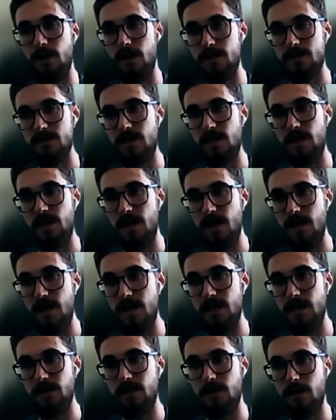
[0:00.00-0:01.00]
and say,
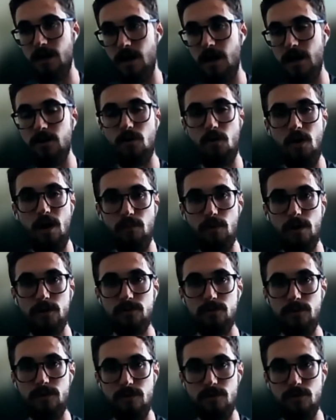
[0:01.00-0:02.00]
"Hey, I know I
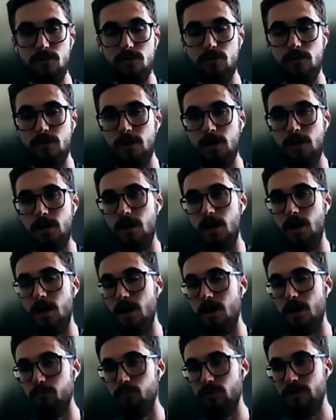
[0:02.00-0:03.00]
worked with you
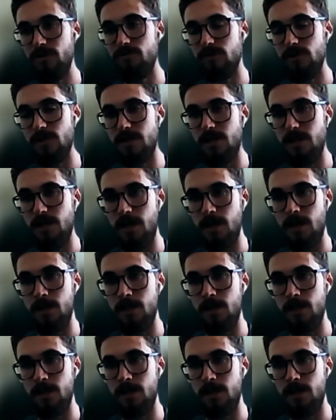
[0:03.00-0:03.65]
uh, briefly,